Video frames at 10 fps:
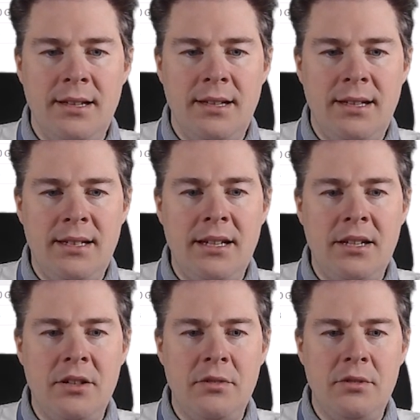and then
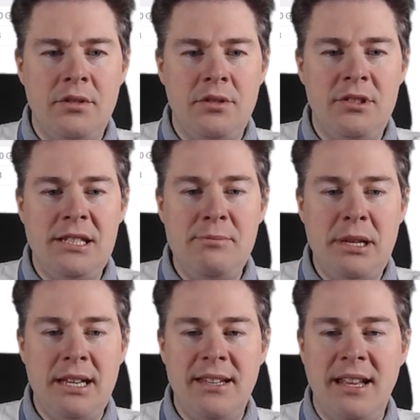go to
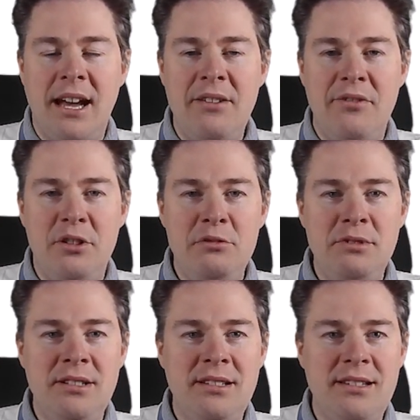GBN
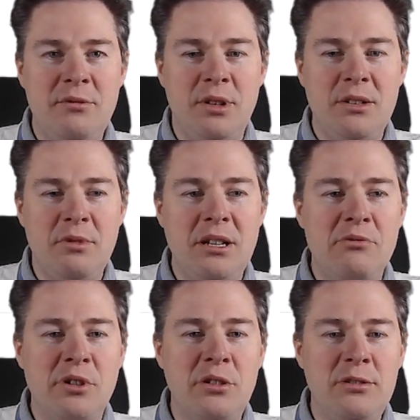iPhone, the one we
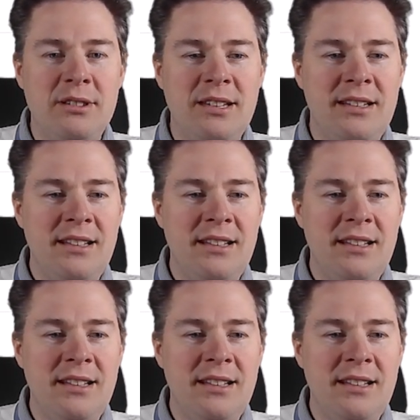enrolled.